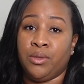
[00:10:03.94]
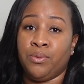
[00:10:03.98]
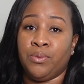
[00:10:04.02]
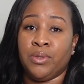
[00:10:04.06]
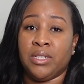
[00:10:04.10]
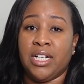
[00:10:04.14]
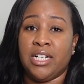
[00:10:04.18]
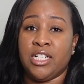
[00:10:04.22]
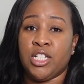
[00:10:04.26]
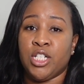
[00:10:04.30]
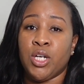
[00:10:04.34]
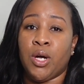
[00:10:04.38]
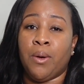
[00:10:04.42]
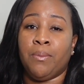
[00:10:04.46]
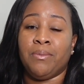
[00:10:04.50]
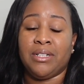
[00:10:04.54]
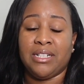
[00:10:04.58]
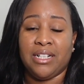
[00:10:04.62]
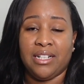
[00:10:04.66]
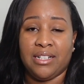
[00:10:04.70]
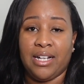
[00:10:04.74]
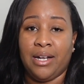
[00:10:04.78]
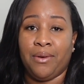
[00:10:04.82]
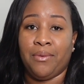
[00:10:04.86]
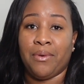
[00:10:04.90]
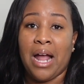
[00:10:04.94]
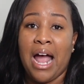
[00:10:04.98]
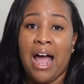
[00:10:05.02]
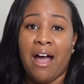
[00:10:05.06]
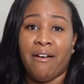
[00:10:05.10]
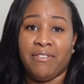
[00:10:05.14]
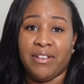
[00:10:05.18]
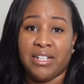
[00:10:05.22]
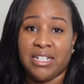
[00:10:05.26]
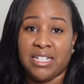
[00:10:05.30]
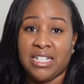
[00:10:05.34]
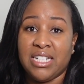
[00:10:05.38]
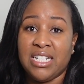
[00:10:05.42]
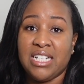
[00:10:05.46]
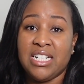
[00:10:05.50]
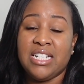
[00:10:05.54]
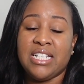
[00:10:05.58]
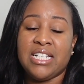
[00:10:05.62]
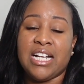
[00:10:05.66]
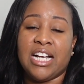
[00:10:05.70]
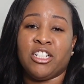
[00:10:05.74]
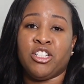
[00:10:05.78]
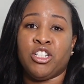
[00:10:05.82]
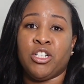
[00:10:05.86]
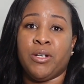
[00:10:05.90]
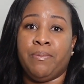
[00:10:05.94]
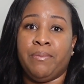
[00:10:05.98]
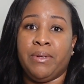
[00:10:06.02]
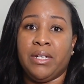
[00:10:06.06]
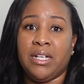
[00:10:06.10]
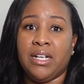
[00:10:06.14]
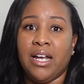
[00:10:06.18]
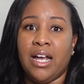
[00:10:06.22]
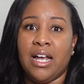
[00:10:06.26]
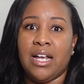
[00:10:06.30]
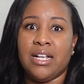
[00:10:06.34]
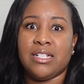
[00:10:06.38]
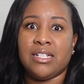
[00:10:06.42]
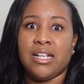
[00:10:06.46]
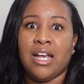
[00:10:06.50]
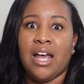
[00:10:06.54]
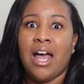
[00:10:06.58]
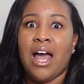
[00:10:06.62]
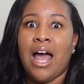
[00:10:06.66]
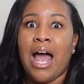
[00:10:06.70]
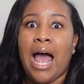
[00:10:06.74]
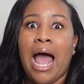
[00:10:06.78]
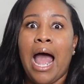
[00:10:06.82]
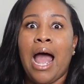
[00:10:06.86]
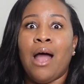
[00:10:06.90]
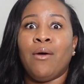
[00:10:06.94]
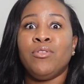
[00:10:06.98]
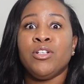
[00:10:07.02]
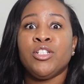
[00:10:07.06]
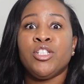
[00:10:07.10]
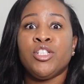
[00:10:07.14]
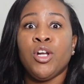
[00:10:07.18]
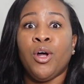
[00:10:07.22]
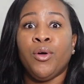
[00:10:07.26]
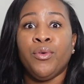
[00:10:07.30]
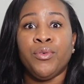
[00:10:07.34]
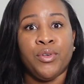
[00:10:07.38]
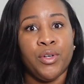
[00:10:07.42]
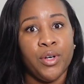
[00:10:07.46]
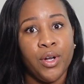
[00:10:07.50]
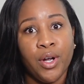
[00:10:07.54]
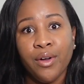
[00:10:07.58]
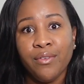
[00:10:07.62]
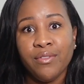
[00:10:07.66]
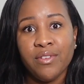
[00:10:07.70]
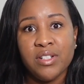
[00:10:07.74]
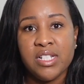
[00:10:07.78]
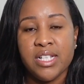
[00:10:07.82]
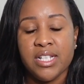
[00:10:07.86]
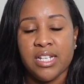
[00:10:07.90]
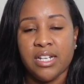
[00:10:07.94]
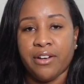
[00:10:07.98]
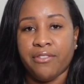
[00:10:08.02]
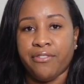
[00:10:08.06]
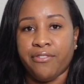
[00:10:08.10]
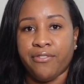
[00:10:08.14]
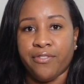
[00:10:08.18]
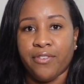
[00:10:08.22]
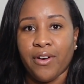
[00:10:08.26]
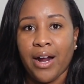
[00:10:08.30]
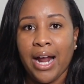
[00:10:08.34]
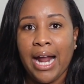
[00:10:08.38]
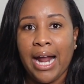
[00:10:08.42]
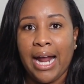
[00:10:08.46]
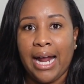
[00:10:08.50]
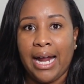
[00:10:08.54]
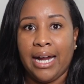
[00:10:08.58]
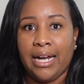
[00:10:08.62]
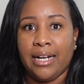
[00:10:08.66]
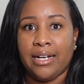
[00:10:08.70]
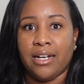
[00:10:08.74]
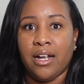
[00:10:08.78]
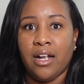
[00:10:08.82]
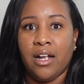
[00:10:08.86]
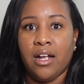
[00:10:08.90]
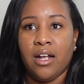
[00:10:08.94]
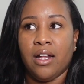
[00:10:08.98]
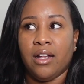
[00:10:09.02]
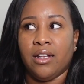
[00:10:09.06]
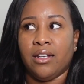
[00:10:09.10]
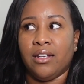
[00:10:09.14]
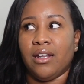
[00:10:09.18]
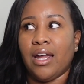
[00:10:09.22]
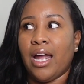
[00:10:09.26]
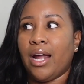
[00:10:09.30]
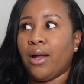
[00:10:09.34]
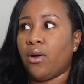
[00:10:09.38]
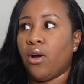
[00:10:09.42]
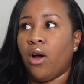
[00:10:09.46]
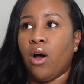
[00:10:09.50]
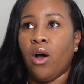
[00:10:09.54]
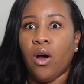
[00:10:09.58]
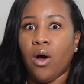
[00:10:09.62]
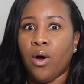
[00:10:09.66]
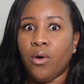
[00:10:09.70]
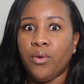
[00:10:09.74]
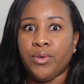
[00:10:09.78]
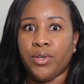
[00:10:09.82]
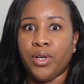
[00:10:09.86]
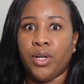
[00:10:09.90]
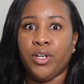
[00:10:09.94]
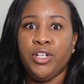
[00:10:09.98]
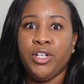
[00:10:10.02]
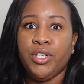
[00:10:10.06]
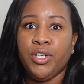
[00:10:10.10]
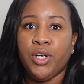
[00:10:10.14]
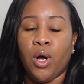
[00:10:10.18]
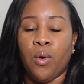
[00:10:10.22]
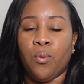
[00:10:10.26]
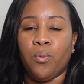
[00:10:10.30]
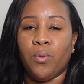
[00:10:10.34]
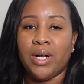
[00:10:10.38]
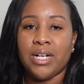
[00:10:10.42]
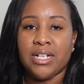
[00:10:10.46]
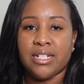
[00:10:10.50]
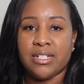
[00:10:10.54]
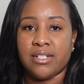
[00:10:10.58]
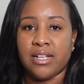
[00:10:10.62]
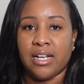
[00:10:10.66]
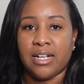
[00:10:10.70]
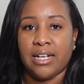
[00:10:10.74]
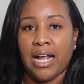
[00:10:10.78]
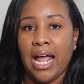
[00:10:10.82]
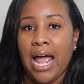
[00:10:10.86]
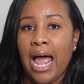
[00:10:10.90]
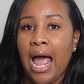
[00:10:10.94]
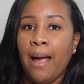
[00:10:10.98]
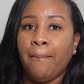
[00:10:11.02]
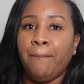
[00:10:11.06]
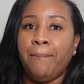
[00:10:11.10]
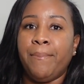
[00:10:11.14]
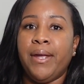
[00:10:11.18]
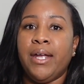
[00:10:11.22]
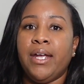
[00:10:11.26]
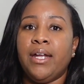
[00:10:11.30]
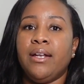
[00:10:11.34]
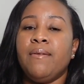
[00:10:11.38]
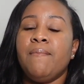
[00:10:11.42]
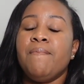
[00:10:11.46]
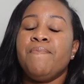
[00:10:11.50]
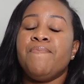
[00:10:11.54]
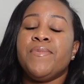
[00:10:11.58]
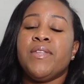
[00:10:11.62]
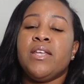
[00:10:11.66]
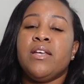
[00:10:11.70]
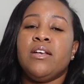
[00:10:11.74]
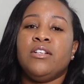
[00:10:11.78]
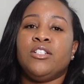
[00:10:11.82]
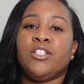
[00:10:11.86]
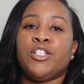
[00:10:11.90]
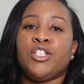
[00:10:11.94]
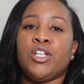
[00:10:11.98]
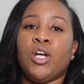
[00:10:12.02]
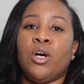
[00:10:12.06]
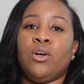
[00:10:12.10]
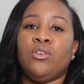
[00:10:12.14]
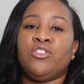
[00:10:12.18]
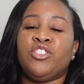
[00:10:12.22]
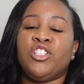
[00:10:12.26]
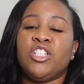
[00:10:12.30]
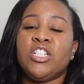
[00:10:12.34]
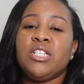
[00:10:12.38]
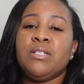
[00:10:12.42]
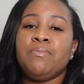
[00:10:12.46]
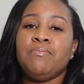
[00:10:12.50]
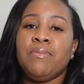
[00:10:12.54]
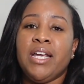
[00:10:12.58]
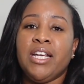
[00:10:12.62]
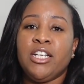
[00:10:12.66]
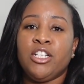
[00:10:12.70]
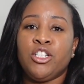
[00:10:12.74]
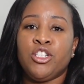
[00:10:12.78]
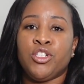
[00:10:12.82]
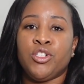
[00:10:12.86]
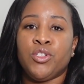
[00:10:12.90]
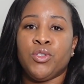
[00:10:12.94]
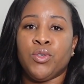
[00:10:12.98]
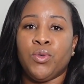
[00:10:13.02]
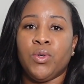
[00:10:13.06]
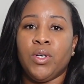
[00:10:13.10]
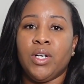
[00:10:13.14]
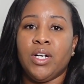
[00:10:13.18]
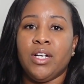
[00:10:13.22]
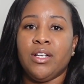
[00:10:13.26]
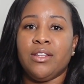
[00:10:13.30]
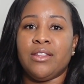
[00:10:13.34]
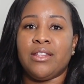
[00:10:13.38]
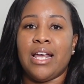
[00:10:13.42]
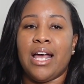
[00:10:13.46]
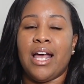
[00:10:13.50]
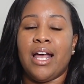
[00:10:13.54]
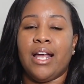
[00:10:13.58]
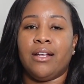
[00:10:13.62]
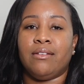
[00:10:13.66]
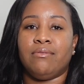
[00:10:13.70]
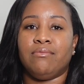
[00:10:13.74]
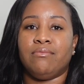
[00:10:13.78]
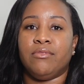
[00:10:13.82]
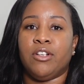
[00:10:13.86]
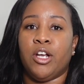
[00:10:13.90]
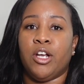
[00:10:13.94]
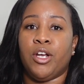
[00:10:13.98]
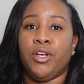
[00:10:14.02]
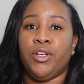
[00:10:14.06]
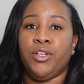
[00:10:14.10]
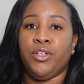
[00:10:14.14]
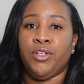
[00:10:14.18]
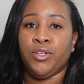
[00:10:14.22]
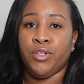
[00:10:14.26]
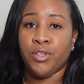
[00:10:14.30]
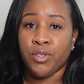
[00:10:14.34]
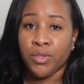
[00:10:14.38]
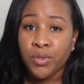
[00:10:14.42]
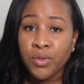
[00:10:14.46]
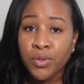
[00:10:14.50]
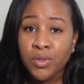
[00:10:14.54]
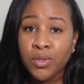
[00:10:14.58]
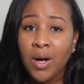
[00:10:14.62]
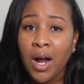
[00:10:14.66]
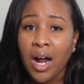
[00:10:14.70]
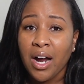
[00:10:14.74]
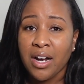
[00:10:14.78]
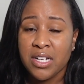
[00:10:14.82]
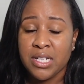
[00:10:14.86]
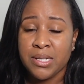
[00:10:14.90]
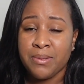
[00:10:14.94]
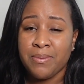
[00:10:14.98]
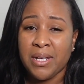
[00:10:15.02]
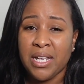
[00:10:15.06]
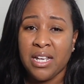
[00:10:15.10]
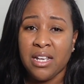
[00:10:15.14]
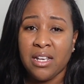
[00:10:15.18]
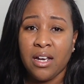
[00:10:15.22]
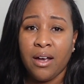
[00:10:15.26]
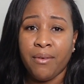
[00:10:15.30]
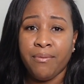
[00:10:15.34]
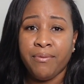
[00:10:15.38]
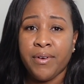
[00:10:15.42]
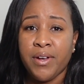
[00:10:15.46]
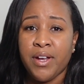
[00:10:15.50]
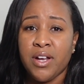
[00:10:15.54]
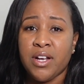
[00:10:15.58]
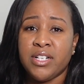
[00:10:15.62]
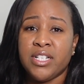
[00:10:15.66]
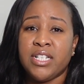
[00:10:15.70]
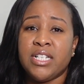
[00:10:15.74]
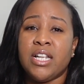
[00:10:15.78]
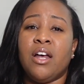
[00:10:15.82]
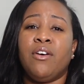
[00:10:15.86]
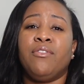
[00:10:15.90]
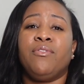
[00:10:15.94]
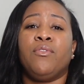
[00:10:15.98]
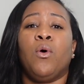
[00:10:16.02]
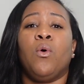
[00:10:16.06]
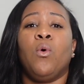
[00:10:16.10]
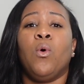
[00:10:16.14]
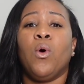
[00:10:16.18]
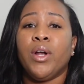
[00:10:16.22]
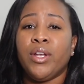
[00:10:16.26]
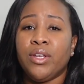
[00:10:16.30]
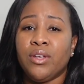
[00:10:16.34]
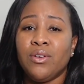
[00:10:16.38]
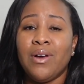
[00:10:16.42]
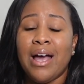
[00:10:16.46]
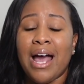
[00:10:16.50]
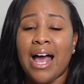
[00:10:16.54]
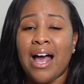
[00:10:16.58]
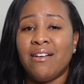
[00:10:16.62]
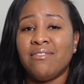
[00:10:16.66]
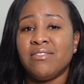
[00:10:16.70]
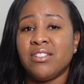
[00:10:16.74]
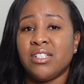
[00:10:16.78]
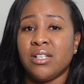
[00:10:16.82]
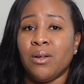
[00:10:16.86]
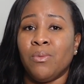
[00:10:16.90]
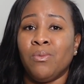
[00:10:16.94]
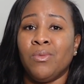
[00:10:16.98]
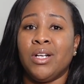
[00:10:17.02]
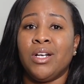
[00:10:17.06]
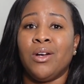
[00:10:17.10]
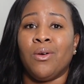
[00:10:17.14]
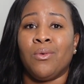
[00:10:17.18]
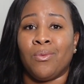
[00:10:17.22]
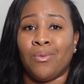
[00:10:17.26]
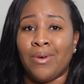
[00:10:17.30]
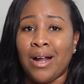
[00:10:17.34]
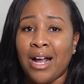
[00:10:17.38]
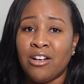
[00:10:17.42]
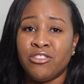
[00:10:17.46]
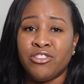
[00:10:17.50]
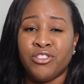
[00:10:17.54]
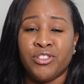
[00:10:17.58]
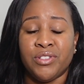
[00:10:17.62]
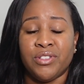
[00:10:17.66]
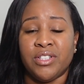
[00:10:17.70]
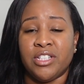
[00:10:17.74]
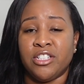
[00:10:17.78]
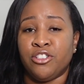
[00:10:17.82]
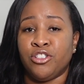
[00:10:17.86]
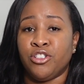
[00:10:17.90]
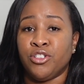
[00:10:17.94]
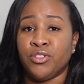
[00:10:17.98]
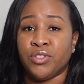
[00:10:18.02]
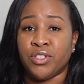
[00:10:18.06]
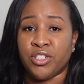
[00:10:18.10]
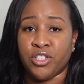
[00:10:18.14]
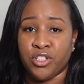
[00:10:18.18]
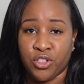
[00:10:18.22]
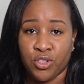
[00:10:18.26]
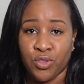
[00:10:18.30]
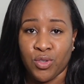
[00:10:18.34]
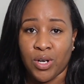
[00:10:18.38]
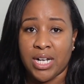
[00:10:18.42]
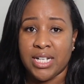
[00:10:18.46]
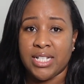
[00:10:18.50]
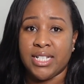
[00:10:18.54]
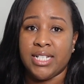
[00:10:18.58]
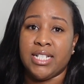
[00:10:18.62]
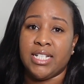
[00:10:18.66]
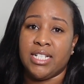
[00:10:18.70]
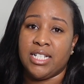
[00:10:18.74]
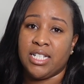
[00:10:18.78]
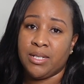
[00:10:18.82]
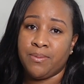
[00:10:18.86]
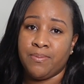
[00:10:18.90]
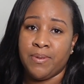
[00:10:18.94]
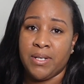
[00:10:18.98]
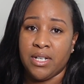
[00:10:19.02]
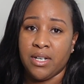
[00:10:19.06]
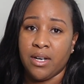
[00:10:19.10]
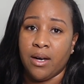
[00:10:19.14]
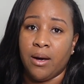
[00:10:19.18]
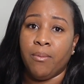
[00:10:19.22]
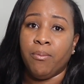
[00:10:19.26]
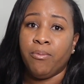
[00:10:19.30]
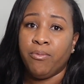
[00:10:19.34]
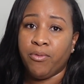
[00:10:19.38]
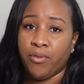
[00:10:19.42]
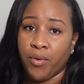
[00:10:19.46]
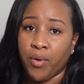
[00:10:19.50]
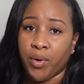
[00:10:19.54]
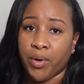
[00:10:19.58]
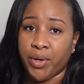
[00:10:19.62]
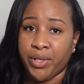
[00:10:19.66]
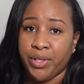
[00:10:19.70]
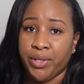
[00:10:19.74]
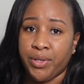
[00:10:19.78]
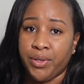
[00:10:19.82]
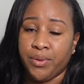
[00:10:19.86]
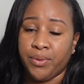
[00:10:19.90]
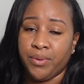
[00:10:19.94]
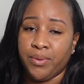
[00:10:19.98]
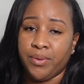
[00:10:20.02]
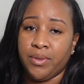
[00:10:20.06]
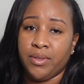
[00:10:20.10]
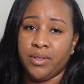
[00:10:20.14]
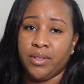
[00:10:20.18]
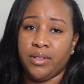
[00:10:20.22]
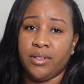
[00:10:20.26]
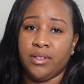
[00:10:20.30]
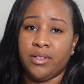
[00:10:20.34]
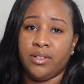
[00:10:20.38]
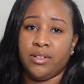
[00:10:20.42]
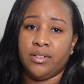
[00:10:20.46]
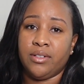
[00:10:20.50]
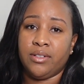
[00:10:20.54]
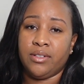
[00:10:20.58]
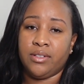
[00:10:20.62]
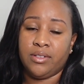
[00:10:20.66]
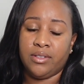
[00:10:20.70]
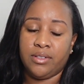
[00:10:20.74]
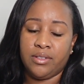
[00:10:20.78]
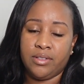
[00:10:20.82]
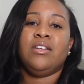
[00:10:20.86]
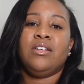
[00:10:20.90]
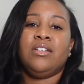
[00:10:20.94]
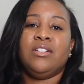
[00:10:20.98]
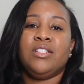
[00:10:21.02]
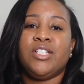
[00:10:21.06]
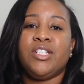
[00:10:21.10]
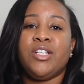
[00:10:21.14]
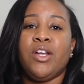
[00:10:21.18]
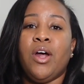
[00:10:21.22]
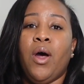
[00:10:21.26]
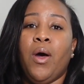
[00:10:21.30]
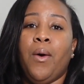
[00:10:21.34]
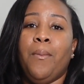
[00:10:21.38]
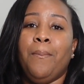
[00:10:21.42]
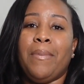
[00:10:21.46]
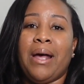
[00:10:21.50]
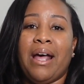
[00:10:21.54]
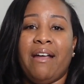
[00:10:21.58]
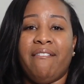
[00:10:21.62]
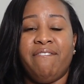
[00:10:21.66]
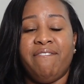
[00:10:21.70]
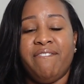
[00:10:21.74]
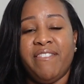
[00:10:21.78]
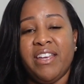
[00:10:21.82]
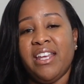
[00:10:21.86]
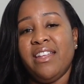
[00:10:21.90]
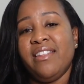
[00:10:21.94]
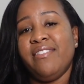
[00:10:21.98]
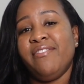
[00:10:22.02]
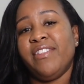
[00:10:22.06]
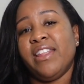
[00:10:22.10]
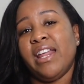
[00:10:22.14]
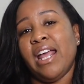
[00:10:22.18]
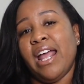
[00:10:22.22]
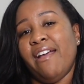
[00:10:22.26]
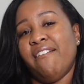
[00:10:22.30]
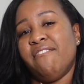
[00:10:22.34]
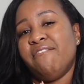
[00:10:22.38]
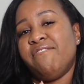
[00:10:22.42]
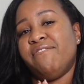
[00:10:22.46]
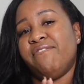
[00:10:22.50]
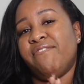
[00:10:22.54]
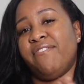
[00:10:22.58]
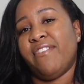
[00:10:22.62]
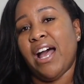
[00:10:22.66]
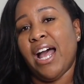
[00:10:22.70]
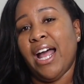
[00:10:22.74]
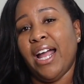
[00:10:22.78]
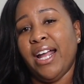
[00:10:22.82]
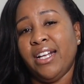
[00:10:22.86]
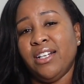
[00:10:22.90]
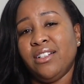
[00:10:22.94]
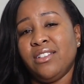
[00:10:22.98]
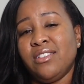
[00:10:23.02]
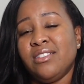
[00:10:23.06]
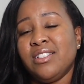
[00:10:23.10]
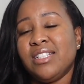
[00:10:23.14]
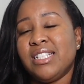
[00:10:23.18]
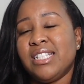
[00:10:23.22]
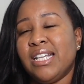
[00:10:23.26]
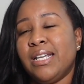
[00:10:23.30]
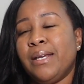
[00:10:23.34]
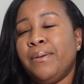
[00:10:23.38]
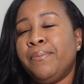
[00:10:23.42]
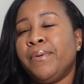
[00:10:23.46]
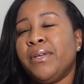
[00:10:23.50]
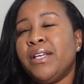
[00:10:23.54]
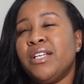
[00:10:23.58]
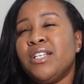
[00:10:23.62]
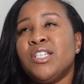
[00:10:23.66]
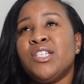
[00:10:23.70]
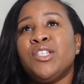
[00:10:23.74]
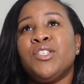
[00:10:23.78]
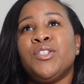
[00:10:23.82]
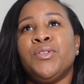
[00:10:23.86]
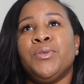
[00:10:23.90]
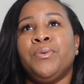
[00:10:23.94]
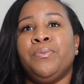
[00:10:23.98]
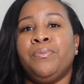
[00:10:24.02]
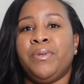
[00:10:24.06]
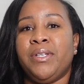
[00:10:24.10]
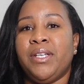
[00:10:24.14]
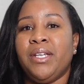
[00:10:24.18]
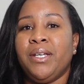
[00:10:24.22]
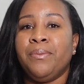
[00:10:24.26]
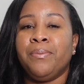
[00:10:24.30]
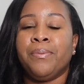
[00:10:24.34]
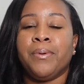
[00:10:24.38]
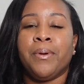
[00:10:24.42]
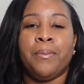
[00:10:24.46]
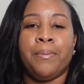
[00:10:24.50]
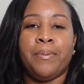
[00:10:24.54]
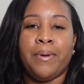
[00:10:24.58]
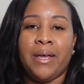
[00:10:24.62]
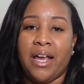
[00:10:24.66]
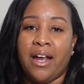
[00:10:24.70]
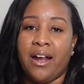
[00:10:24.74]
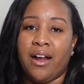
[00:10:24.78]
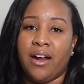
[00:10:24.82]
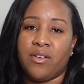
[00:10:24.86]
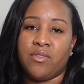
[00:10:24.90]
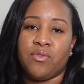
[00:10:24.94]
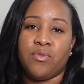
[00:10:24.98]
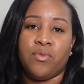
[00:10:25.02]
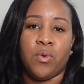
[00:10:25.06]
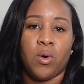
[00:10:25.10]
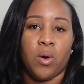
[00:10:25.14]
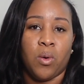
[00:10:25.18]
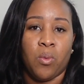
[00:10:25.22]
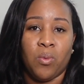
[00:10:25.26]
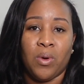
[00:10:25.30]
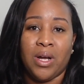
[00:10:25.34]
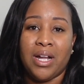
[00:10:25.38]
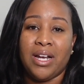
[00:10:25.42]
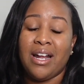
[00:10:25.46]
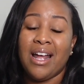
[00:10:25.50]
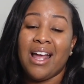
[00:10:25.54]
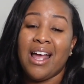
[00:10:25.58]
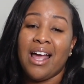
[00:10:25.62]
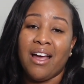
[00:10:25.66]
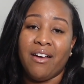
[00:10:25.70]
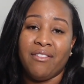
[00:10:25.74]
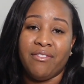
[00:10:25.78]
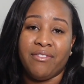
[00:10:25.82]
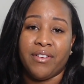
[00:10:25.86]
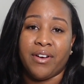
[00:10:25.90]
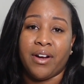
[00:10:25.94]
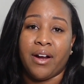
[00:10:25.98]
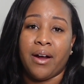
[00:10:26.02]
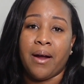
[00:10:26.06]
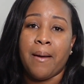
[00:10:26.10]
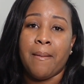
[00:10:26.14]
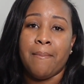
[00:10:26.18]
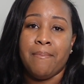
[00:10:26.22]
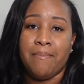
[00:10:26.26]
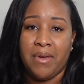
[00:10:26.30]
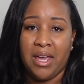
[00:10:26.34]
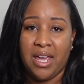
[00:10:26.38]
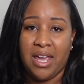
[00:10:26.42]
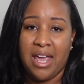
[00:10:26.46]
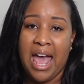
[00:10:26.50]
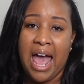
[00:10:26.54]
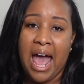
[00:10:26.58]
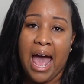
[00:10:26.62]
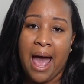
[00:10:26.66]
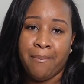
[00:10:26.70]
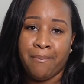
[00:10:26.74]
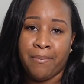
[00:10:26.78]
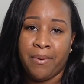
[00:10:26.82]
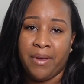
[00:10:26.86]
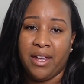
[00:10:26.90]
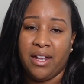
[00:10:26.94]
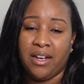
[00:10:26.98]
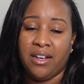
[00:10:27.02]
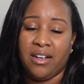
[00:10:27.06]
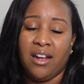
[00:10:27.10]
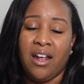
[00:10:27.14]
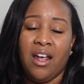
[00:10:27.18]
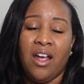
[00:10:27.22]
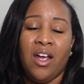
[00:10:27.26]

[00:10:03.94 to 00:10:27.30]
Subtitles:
when they told me that they were having a C-section, because I was so nervous and afraid, like, oh, you know, what is going to happen? So just make sure that you are speaking up for yourself, or you have someone around you that you can trust to speak up for you. So my fifth and final tip is to be prepared for whatever may happen.